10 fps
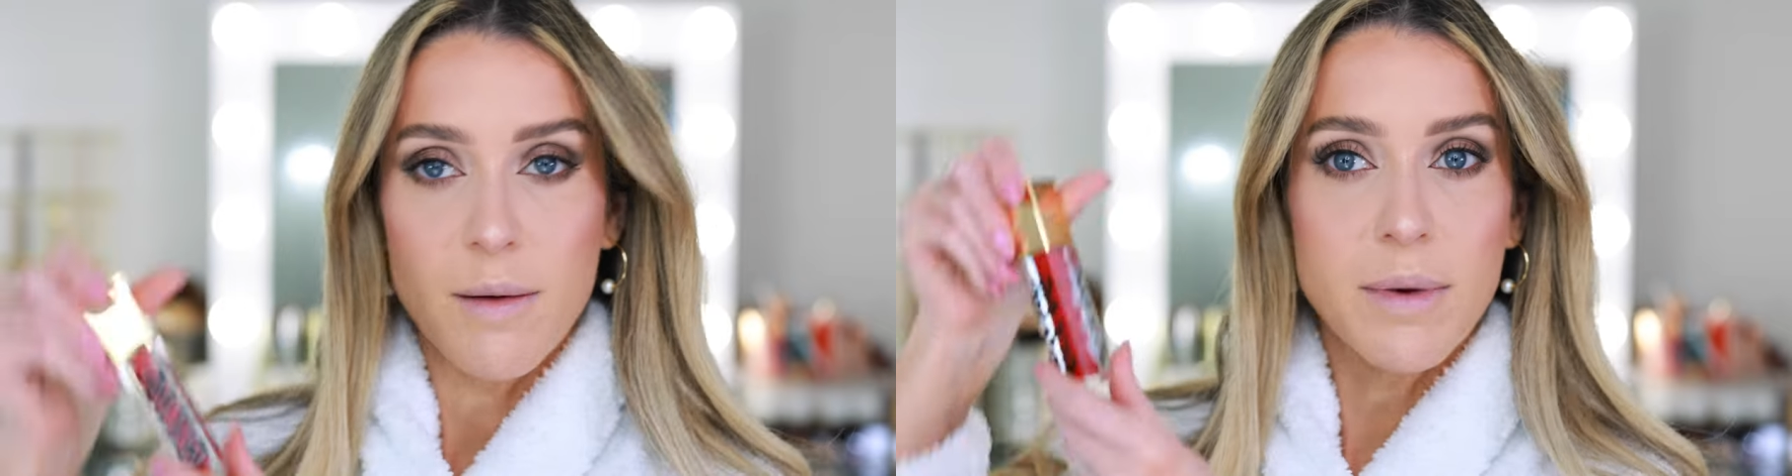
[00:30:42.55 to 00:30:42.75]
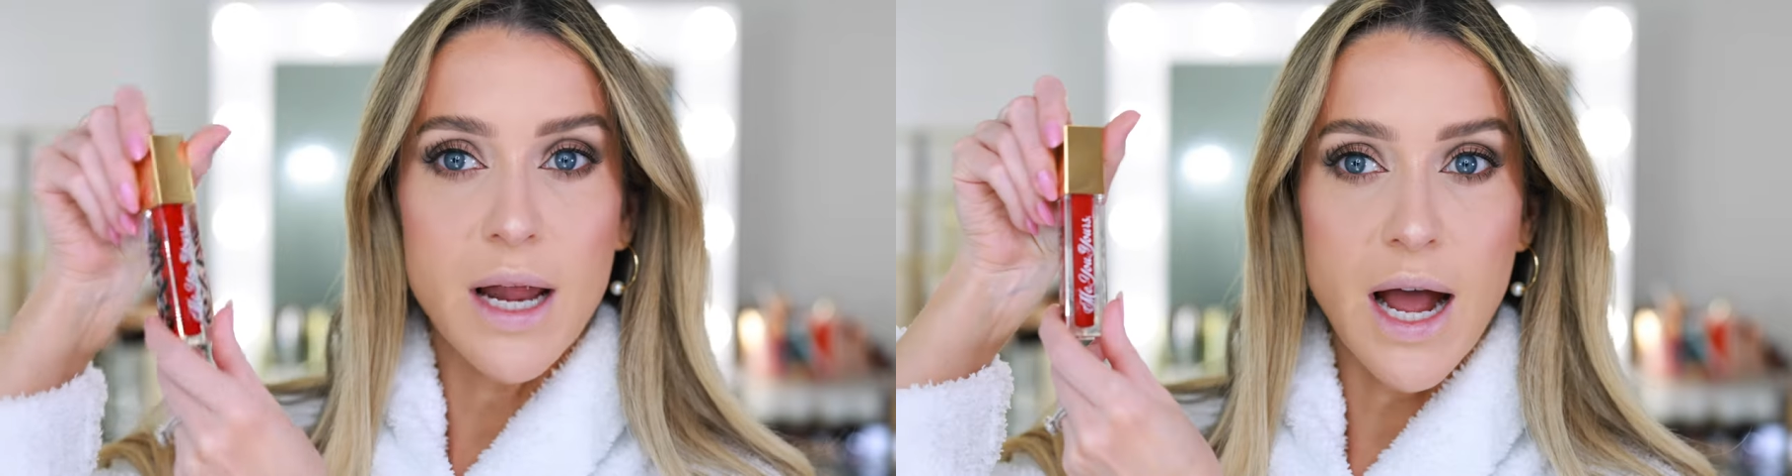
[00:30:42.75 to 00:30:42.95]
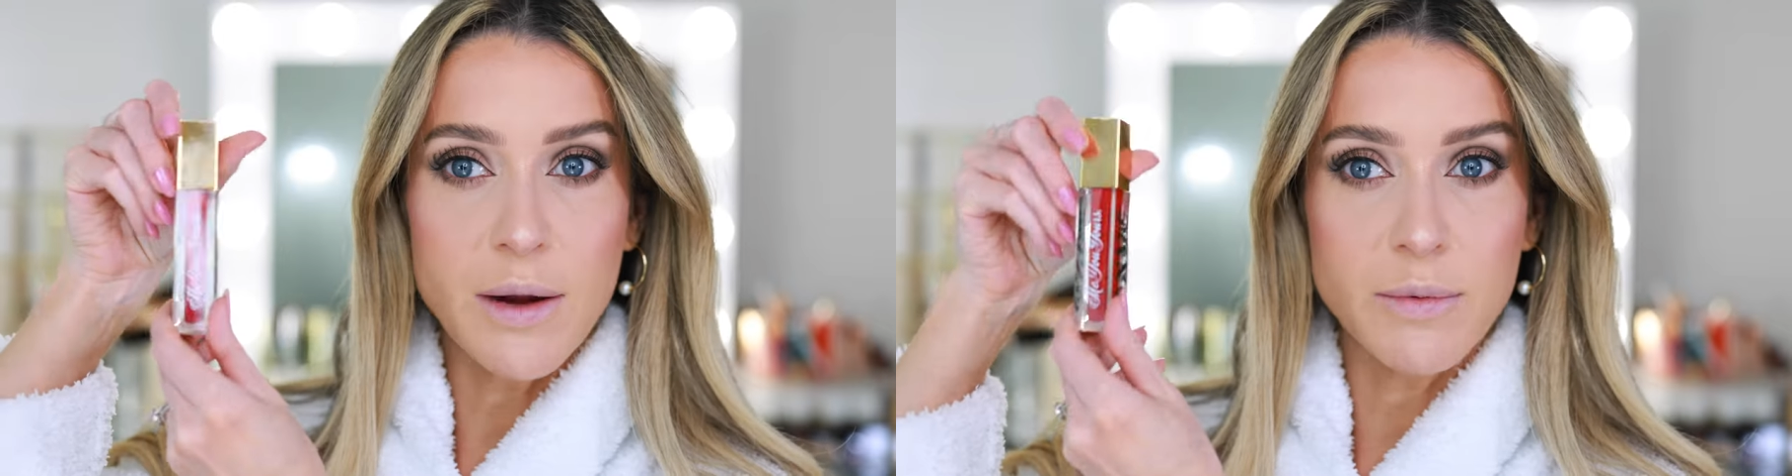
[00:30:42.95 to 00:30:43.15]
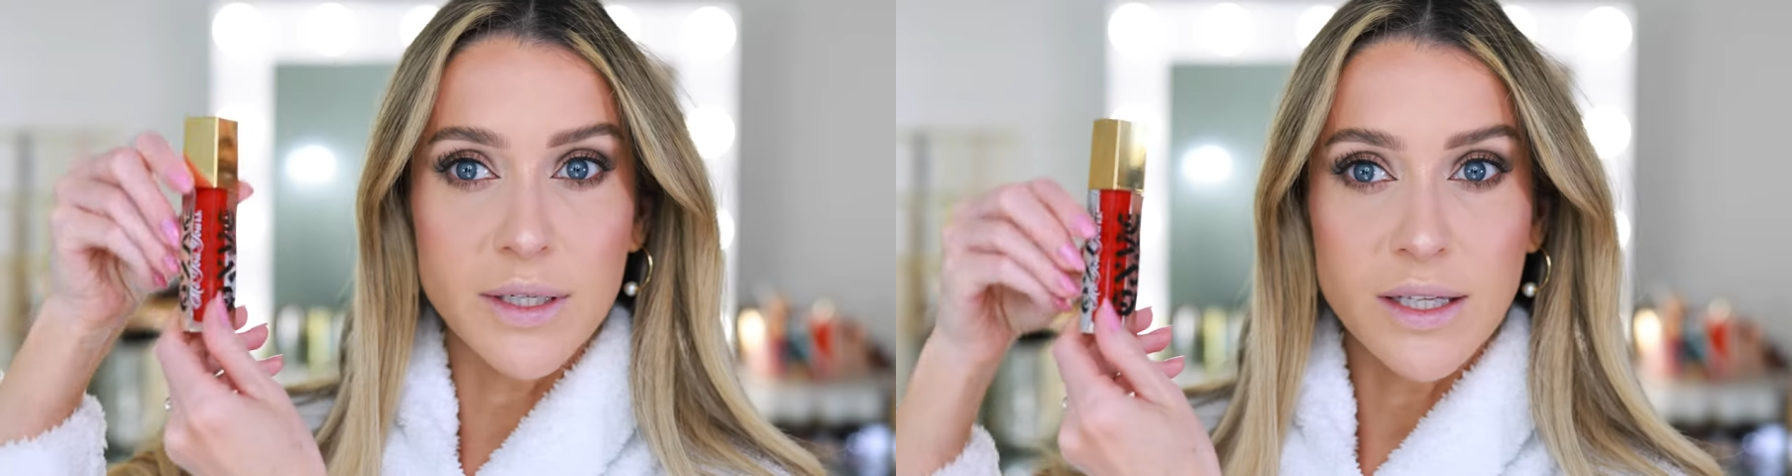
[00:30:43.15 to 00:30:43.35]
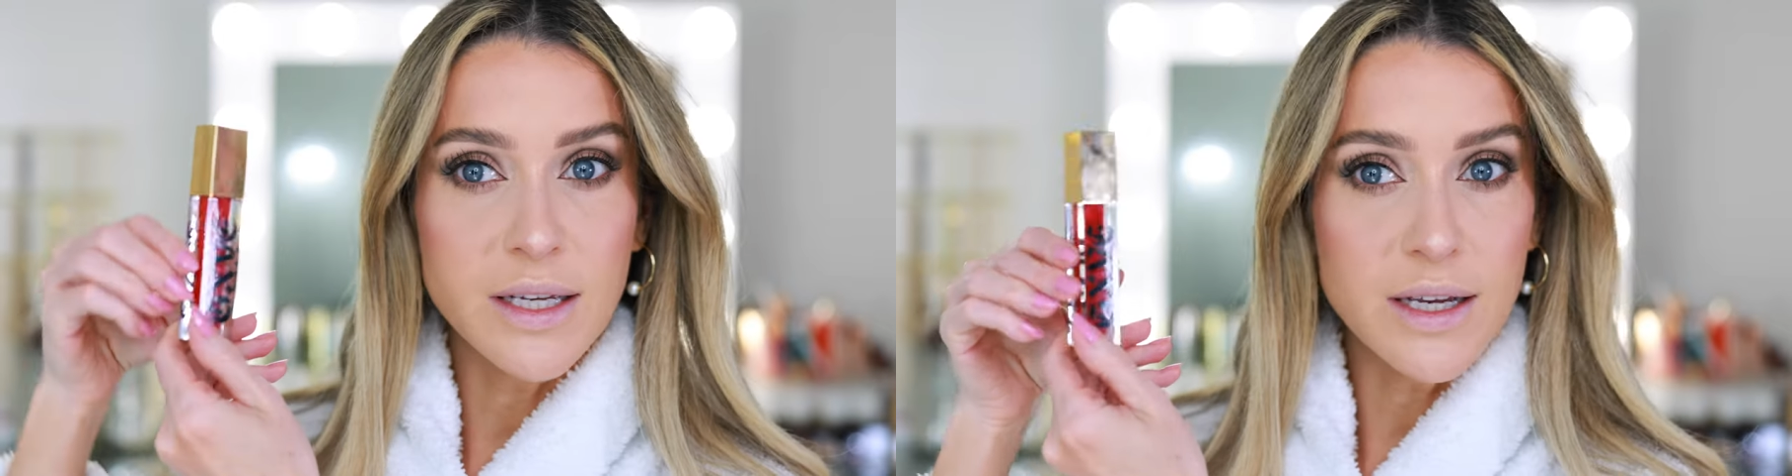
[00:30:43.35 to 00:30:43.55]
But I
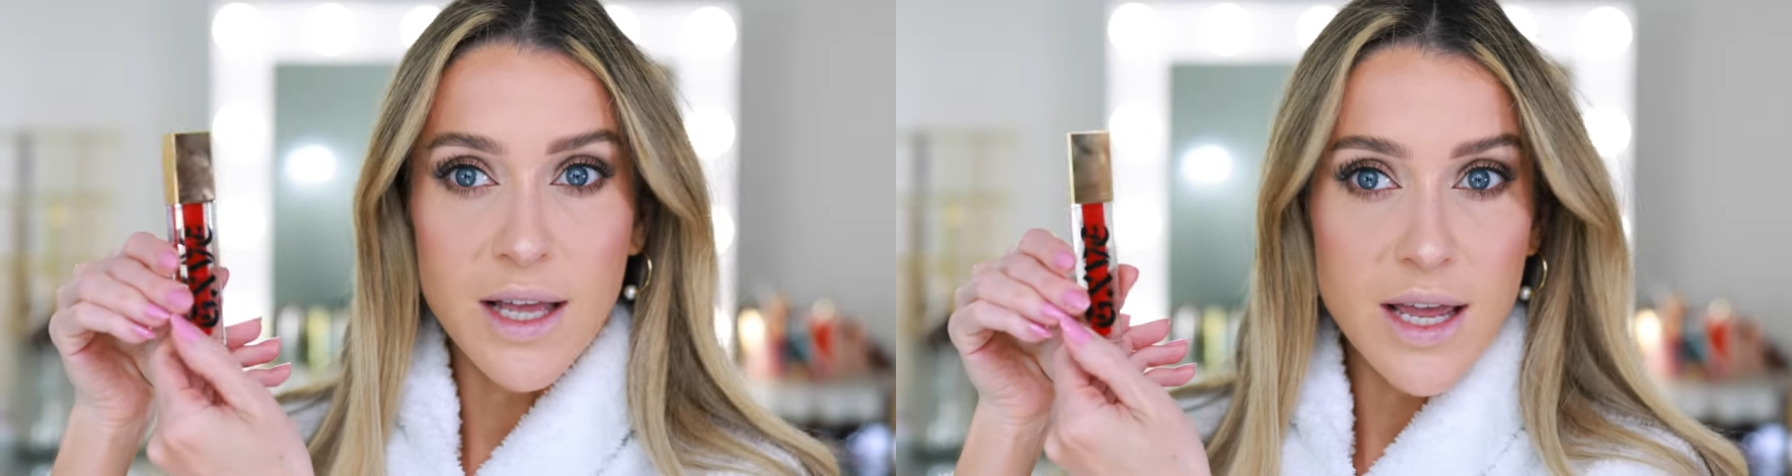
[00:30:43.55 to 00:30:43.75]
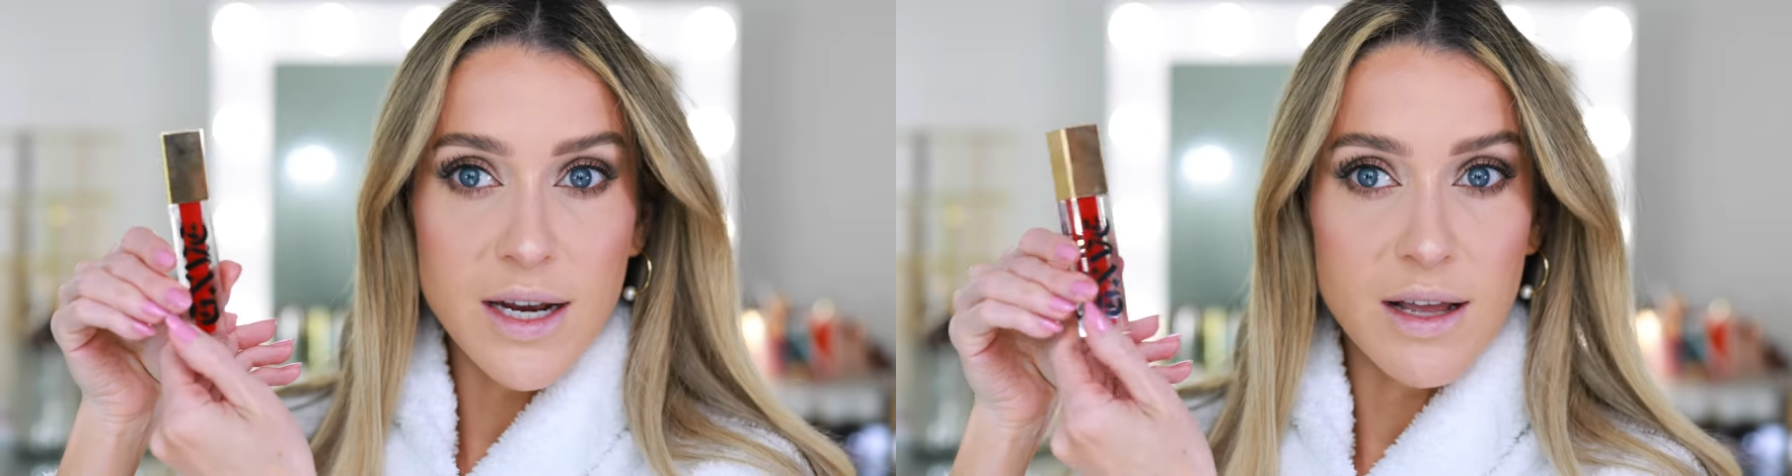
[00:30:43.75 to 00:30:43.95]
really, again,